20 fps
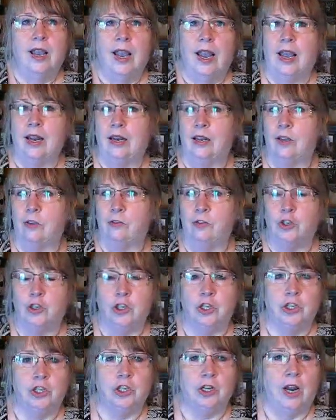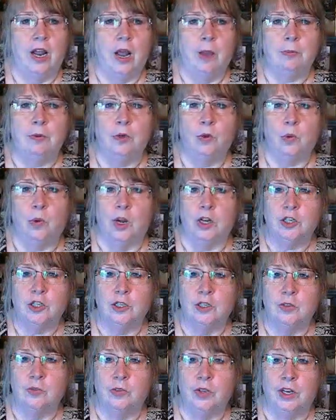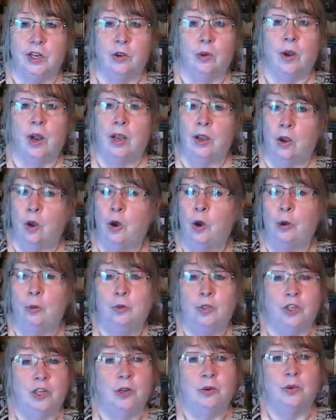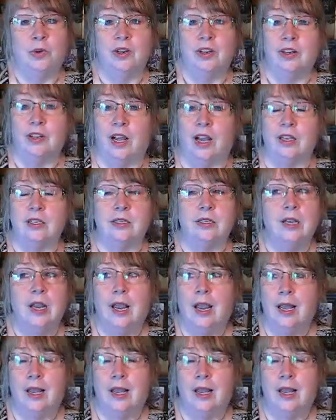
and if she should happen to watch this video, I hope she realized